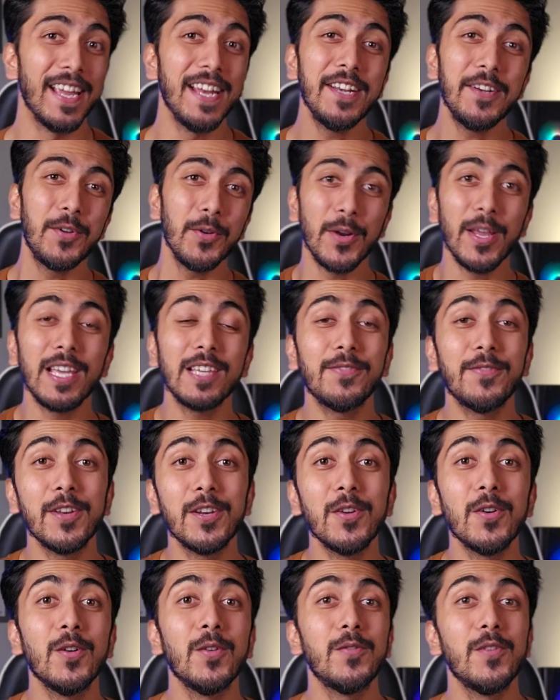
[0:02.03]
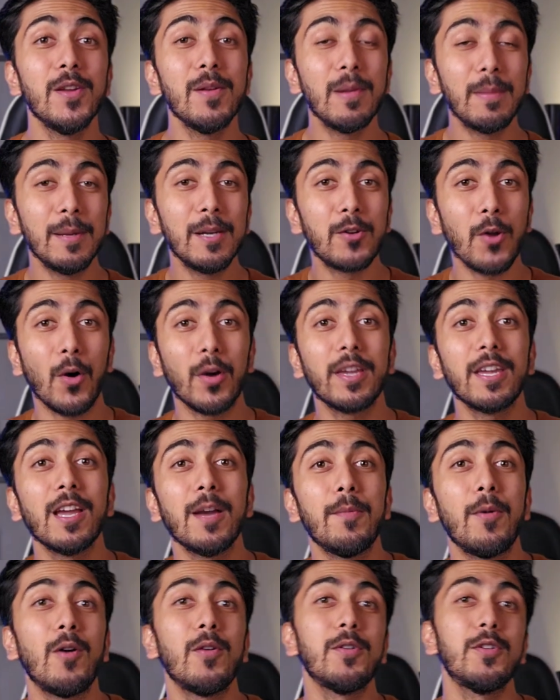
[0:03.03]
In today's video, we'll be talking
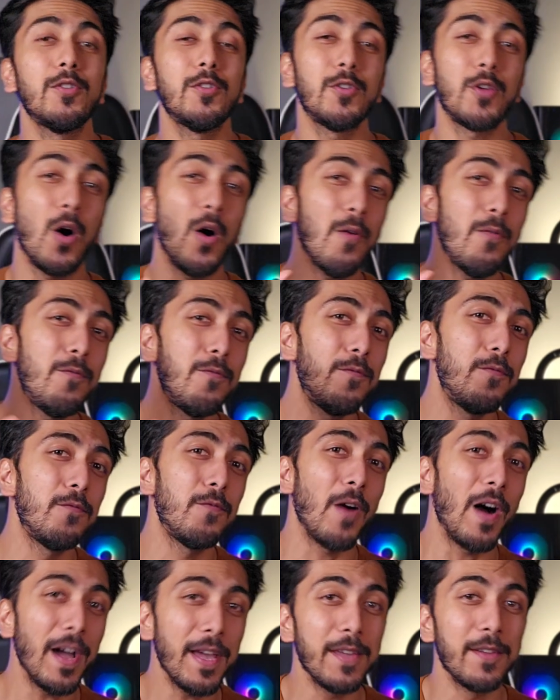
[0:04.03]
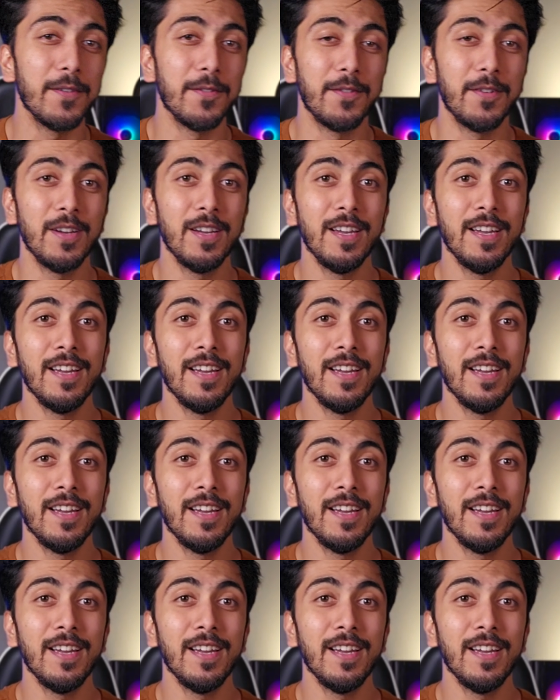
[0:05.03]
about top 5